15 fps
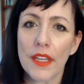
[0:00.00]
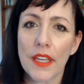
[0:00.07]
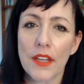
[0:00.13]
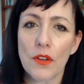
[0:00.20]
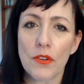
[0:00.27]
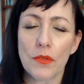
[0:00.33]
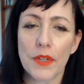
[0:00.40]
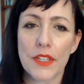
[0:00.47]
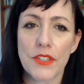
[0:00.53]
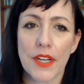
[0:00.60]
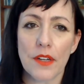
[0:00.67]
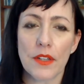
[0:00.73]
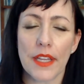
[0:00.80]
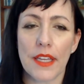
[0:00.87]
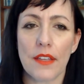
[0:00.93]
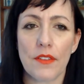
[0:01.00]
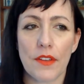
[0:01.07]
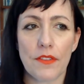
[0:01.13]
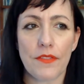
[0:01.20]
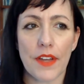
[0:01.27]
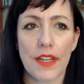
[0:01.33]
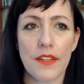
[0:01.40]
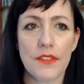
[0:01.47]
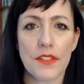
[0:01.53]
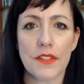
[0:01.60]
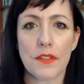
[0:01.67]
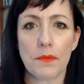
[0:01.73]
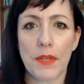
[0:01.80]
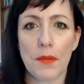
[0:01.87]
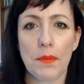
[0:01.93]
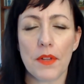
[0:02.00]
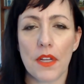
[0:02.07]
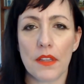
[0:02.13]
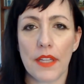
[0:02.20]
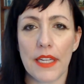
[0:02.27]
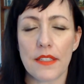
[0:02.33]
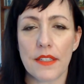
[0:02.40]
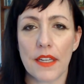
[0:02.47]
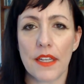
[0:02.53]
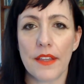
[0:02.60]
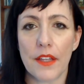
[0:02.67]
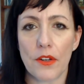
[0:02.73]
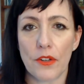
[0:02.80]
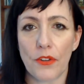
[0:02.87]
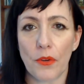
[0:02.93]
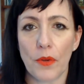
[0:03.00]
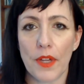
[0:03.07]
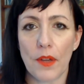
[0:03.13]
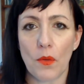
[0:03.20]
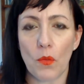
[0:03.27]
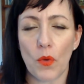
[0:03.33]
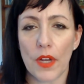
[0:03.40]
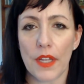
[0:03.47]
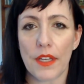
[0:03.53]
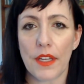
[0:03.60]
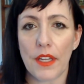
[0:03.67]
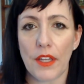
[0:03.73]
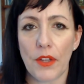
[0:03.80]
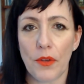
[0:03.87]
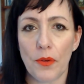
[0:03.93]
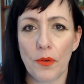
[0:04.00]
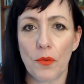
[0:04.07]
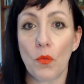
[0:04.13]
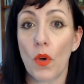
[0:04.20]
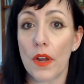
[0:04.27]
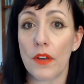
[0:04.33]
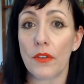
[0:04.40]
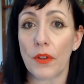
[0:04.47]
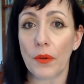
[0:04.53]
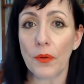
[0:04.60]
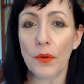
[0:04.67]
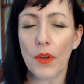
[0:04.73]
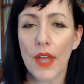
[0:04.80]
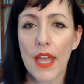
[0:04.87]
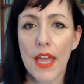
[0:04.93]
to reach out, like find some people on LinkedIn that are doing what you want to do,